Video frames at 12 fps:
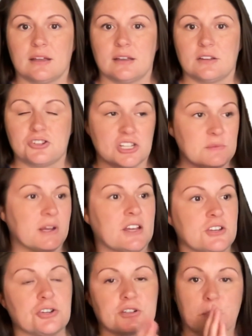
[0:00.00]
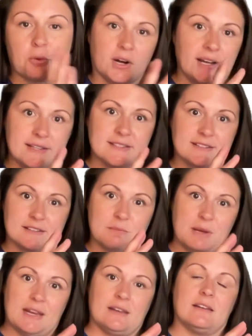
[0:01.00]
Just because you're depressed doesn't
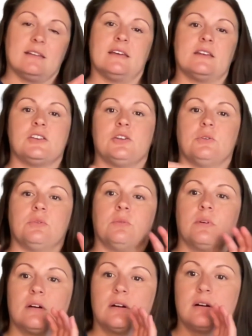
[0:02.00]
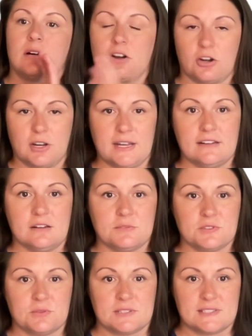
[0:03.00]
mean that you are going to end up
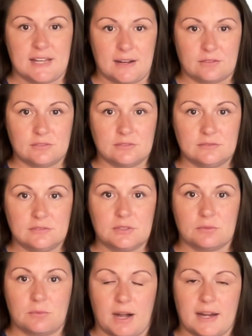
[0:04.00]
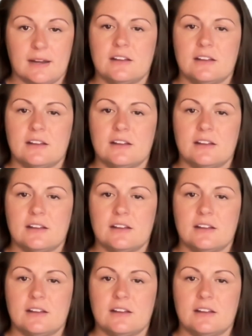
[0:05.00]
suicidal, right?